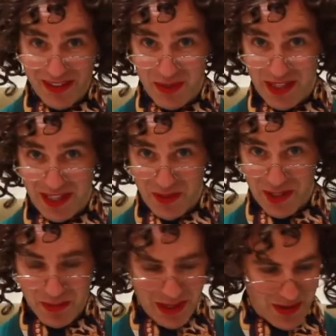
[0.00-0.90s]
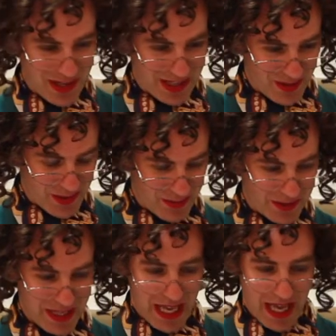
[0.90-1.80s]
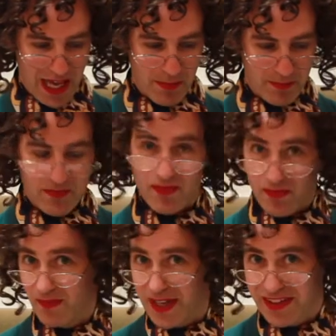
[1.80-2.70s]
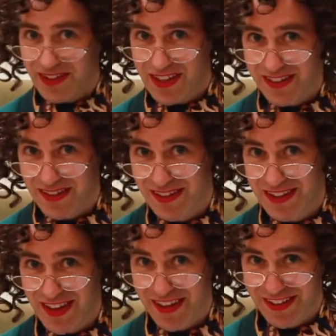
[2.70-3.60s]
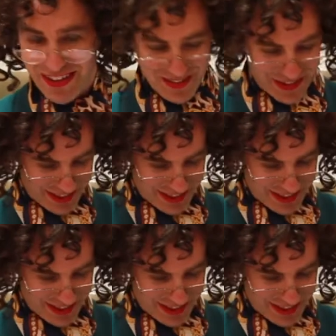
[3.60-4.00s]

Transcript: this week it will be quite useful. Let's just start, shall we,